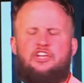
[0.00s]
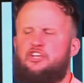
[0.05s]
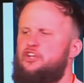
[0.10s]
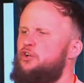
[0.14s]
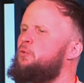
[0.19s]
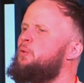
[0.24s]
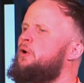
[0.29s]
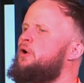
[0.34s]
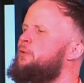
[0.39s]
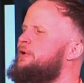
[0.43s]

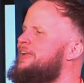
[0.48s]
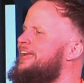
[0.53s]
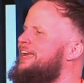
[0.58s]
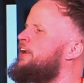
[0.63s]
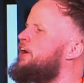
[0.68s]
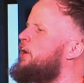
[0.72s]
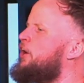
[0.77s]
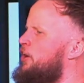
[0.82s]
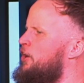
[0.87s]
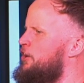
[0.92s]
You will
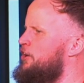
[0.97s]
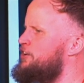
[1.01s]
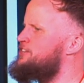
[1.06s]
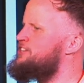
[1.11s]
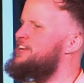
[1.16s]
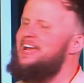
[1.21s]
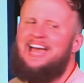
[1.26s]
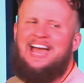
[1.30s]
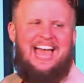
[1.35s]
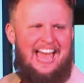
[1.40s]
get
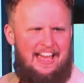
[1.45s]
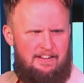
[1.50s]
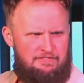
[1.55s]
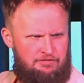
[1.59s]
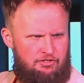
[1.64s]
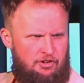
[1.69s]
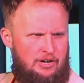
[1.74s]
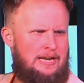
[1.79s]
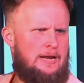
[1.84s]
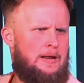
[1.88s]
hurt
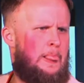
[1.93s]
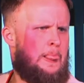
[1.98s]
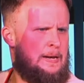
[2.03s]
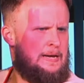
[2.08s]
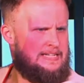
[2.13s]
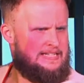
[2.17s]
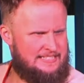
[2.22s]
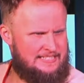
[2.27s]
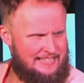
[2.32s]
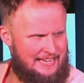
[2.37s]
every
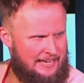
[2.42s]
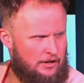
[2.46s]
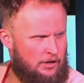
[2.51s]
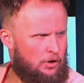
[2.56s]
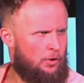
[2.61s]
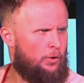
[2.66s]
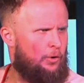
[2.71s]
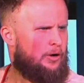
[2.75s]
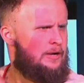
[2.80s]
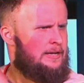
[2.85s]

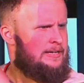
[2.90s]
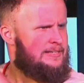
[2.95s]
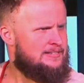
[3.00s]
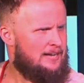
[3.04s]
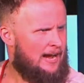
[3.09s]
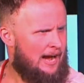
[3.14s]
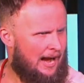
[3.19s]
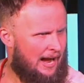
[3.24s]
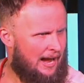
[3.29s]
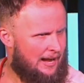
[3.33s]
single
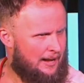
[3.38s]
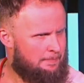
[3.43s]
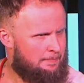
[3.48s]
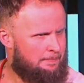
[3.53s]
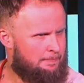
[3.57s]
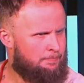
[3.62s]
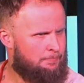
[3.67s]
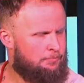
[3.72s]
time.